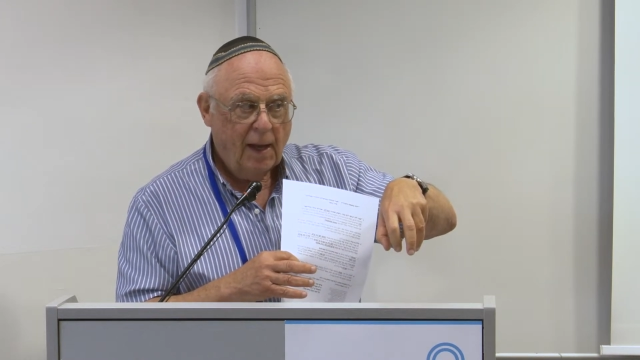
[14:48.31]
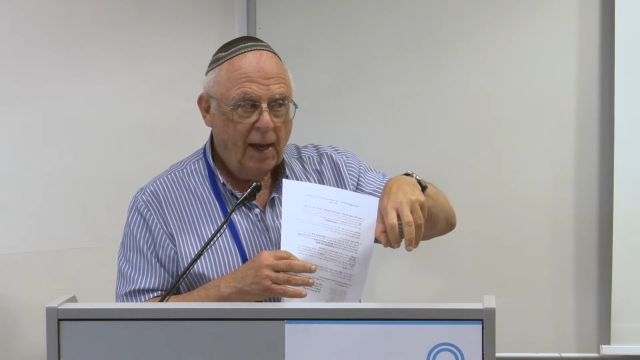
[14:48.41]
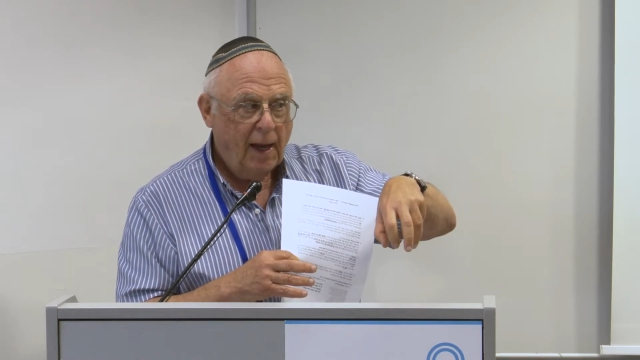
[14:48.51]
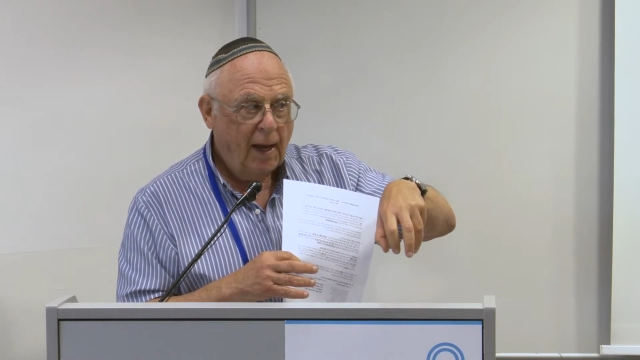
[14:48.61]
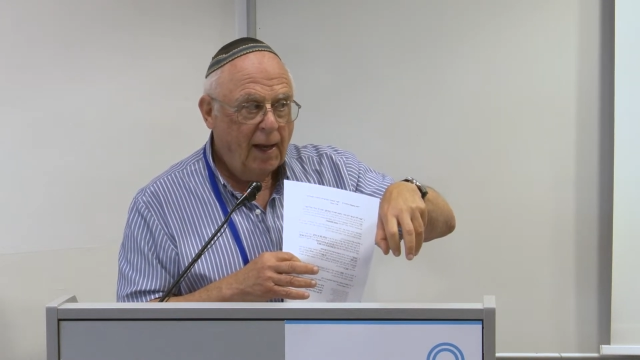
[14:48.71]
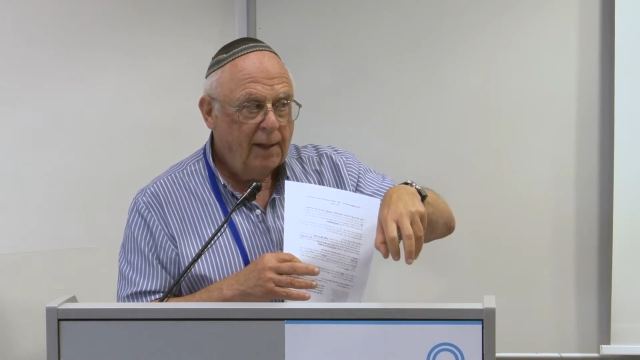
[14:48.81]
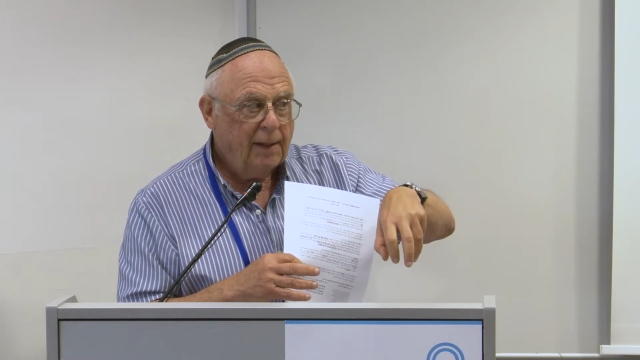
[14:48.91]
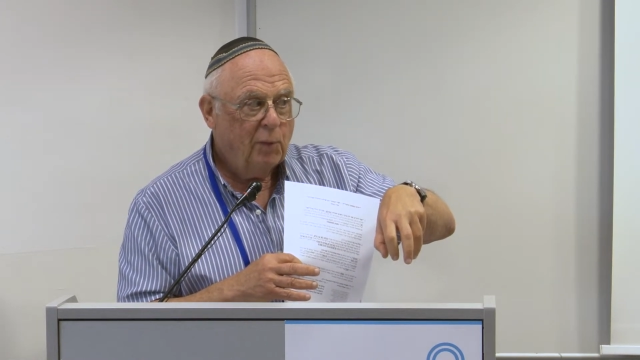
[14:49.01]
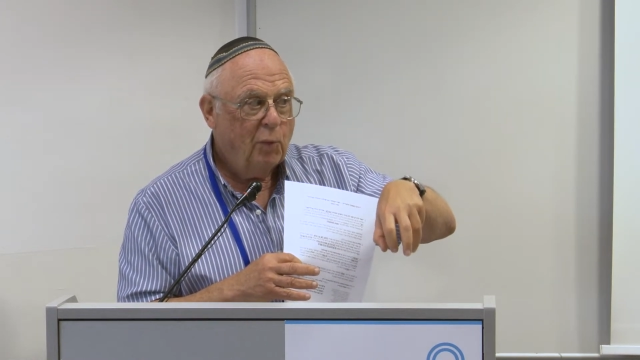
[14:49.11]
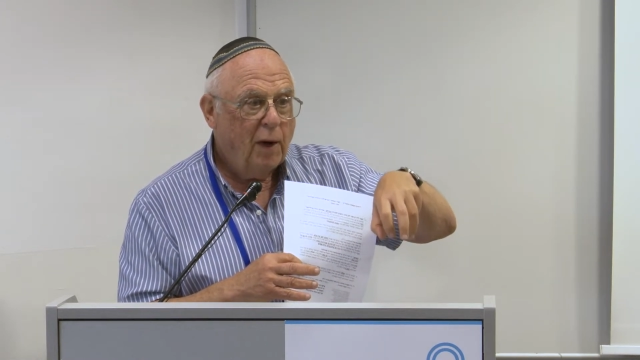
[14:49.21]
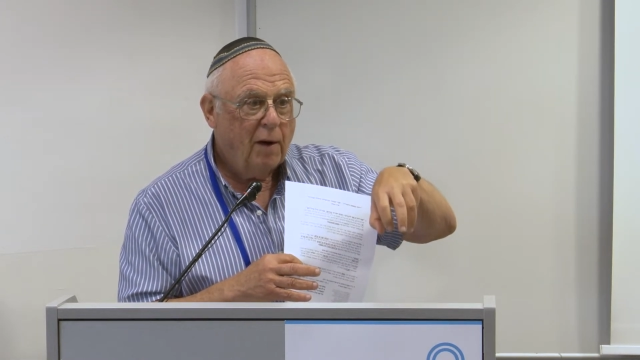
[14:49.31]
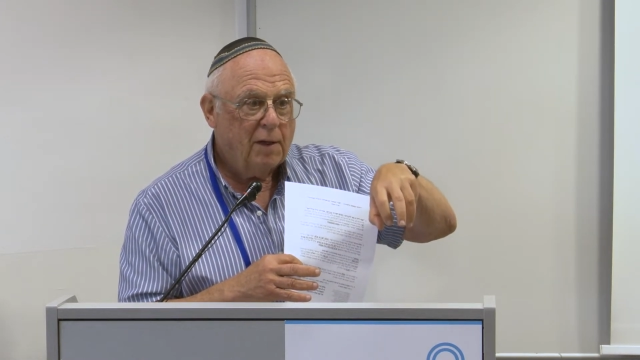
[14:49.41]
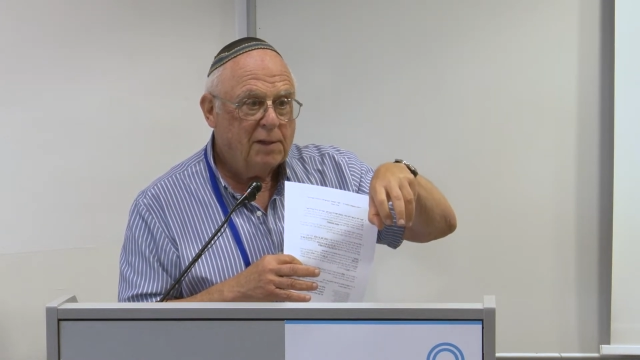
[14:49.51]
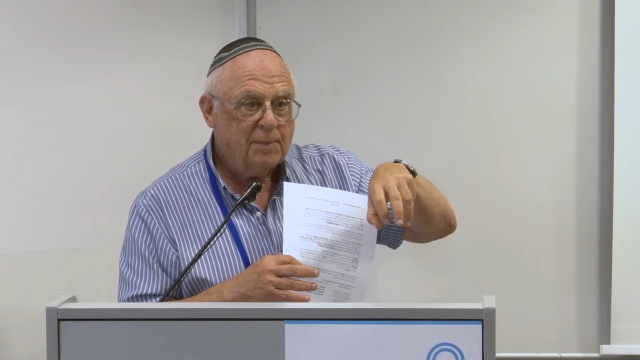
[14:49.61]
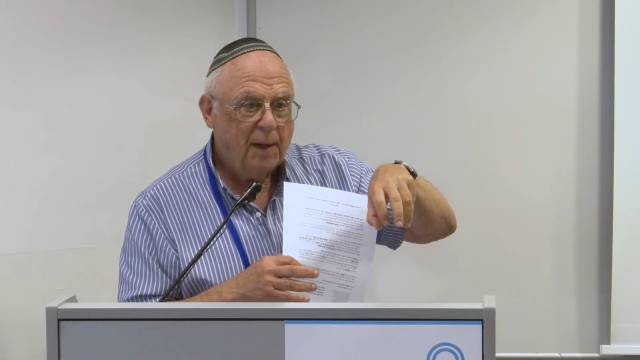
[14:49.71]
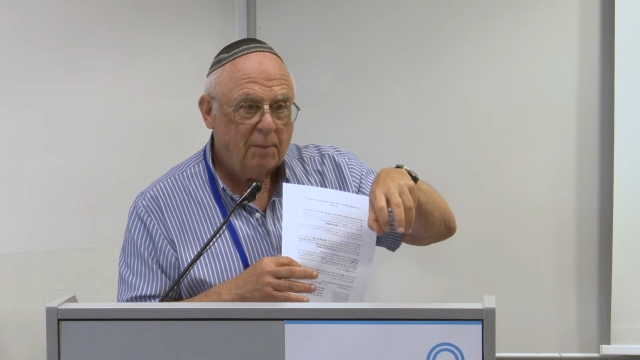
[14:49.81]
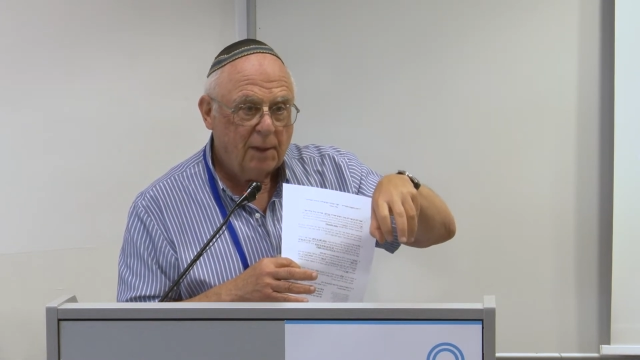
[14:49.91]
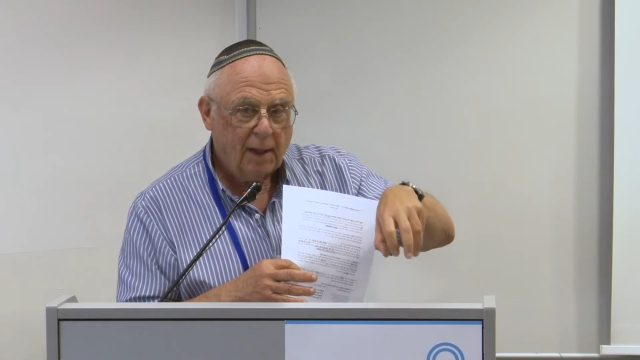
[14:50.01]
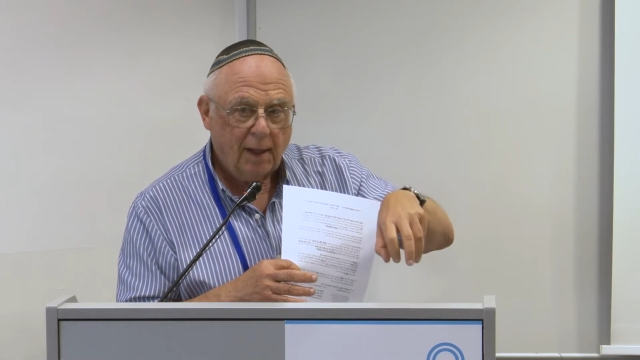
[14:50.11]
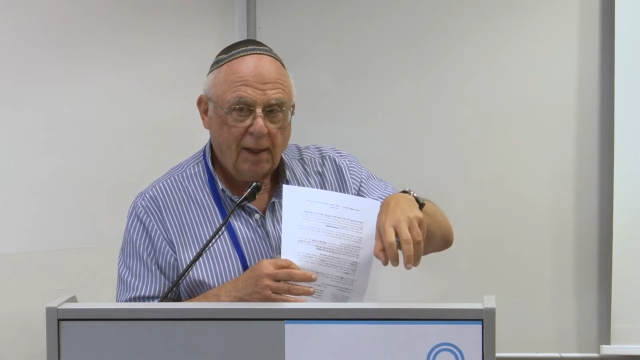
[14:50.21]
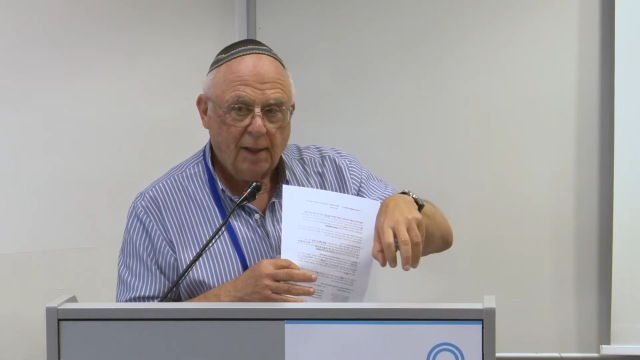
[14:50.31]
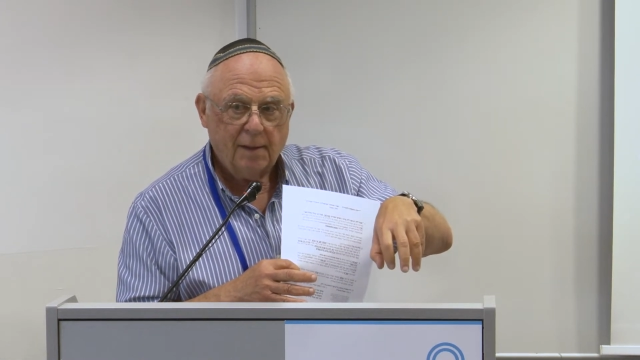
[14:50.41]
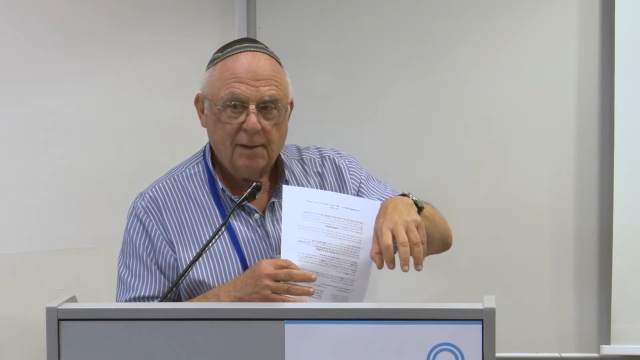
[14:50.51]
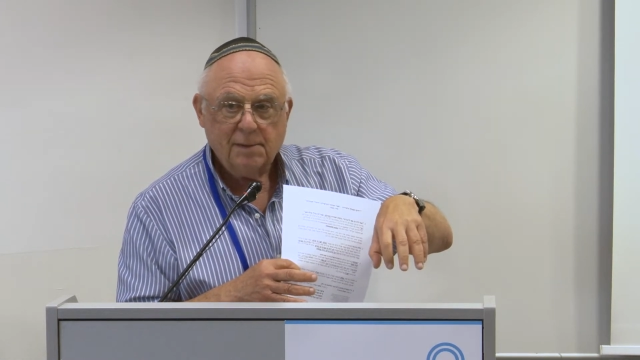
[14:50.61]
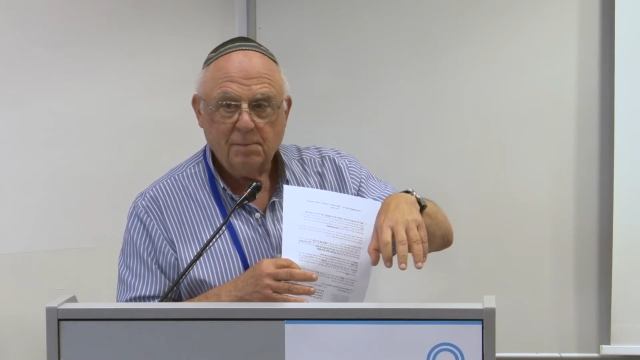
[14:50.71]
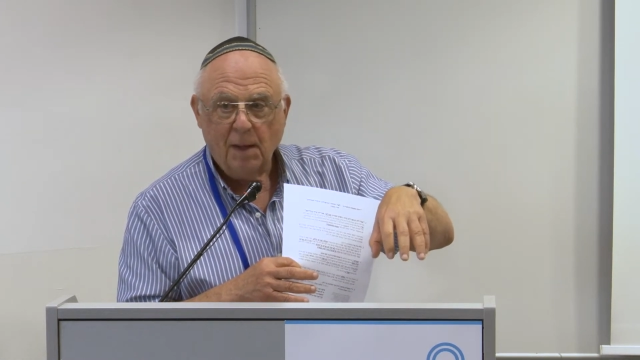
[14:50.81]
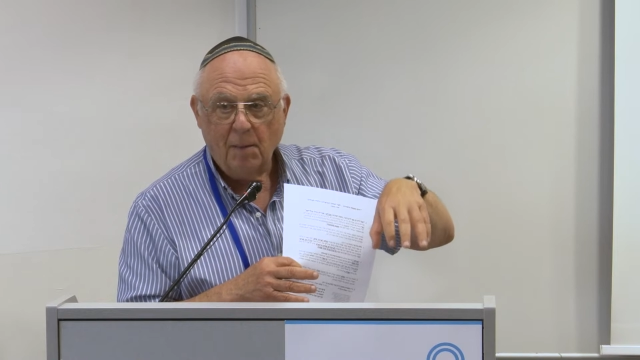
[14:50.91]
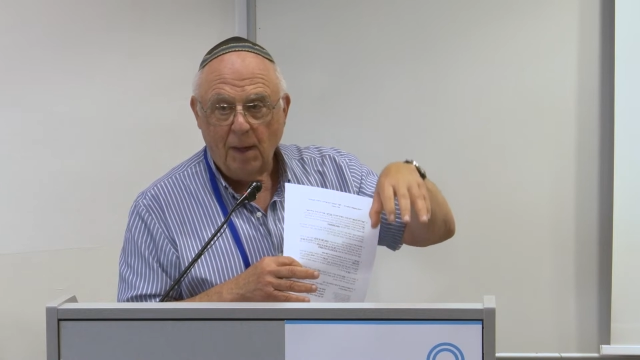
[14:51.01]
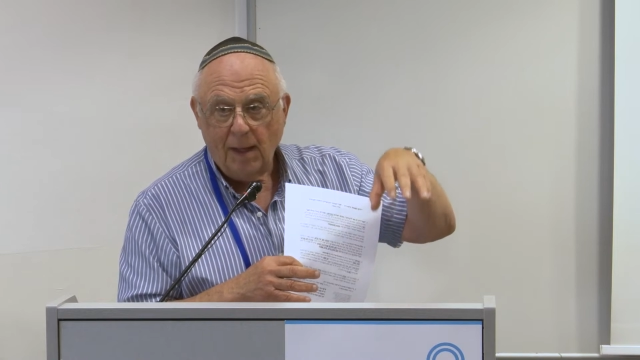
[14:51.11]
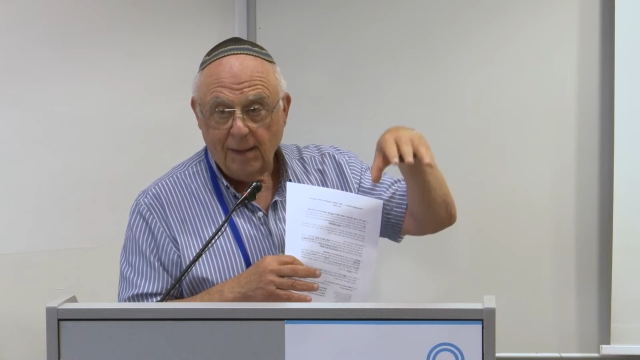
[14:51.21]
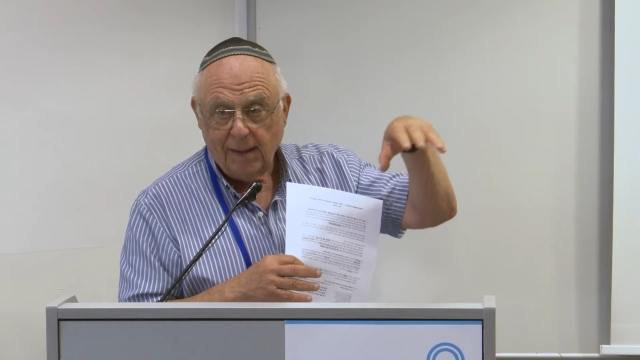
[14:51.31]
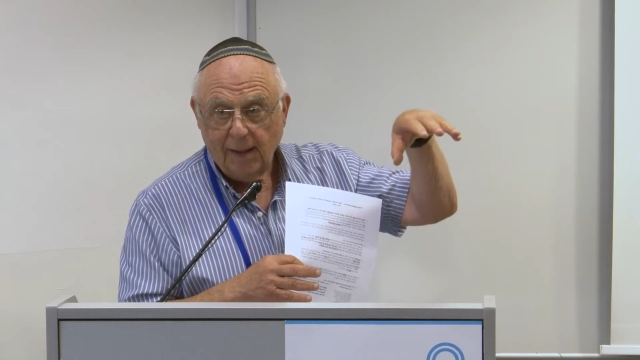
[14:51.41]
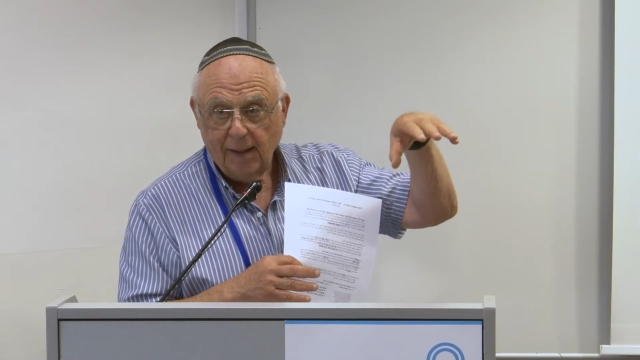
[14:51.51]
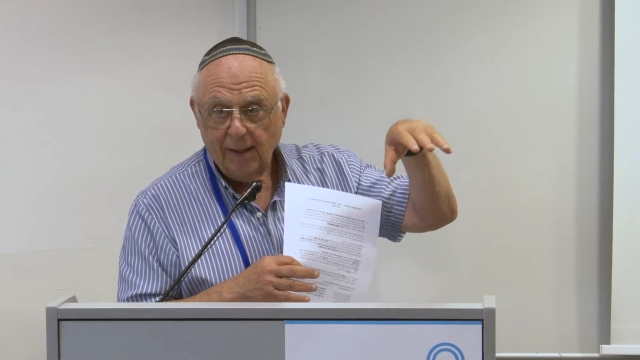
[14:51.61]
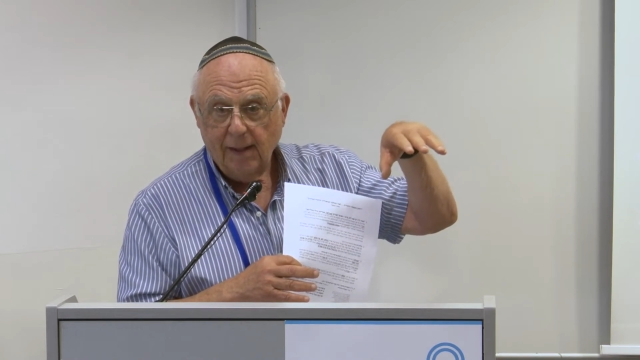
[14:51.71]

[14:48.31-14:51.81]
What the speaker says: And where is Mamlach? Mamalia.